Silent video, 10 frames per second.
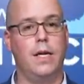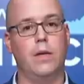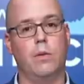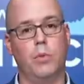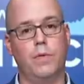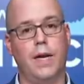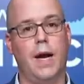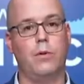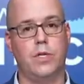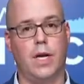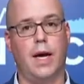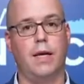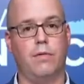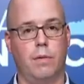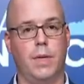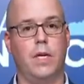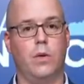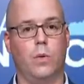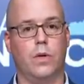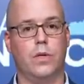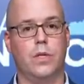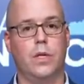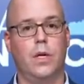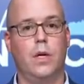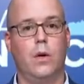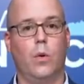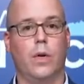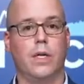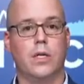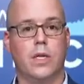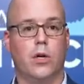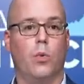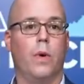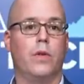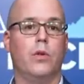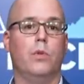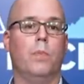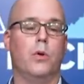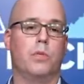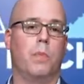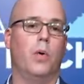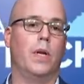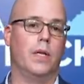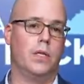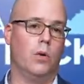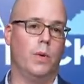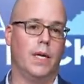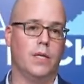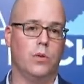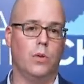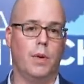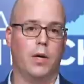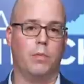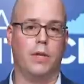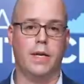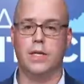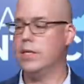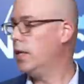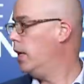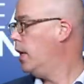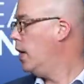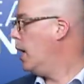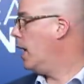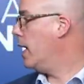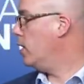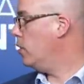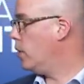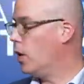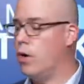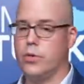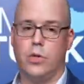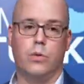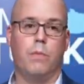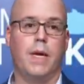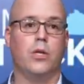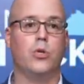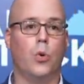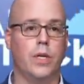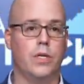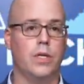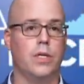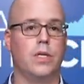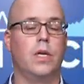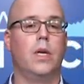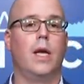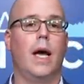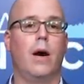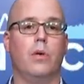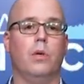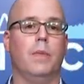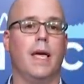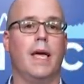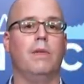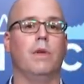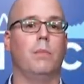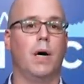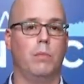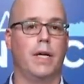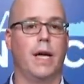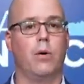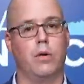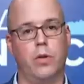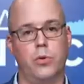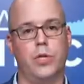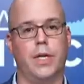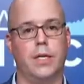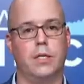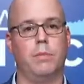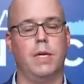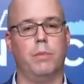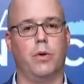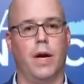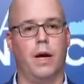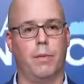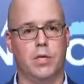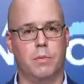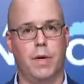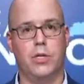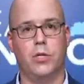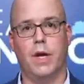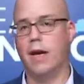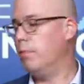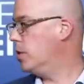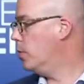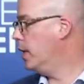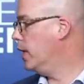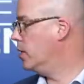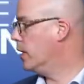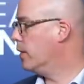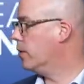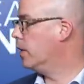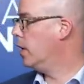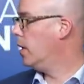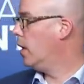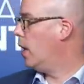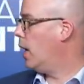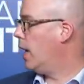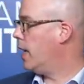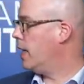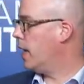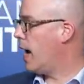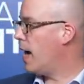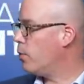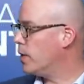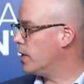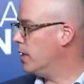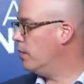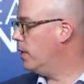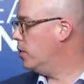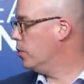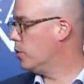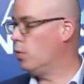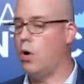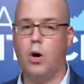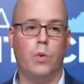and either move it outside from indoors or consider whether you postpone it until we get to a better place. And you can also make choices how you behave in public, how close you get to people, and how much space you have between each other. And then high-risk individuals will